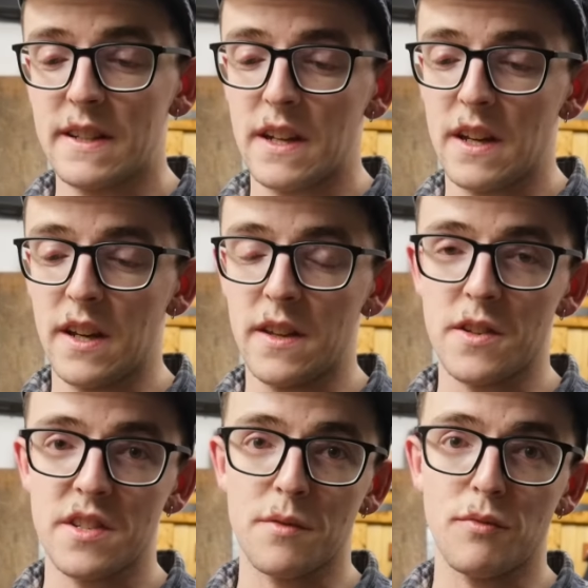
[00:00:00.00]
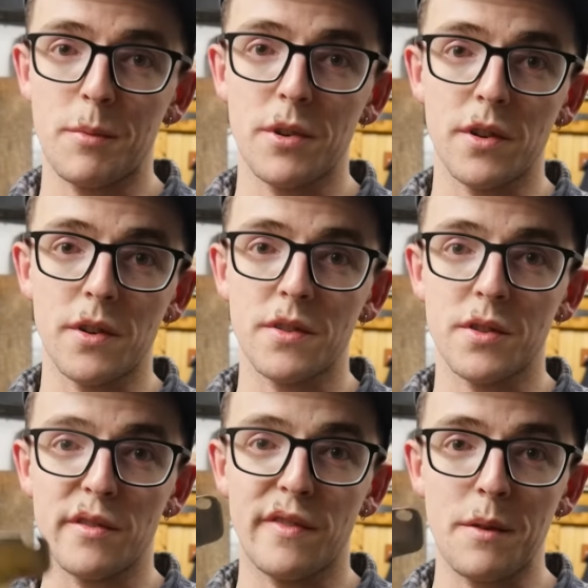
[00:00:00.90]
There's some rubber
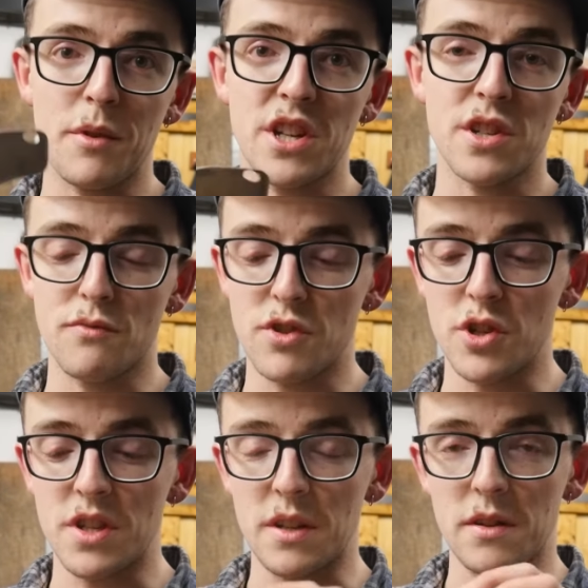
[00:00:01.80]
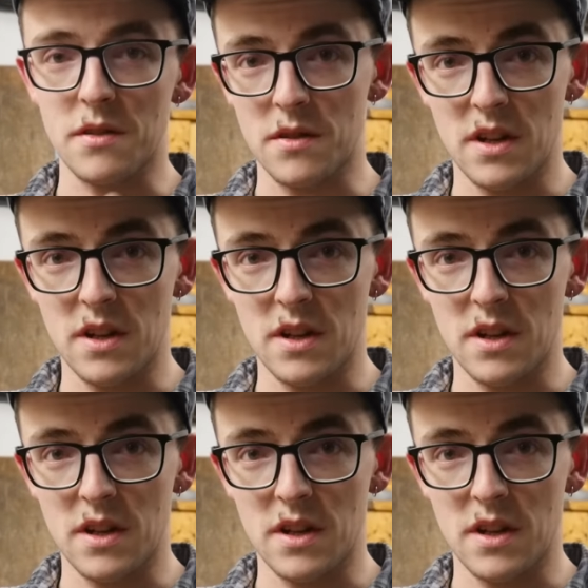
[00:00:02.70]
sort of vibration reducing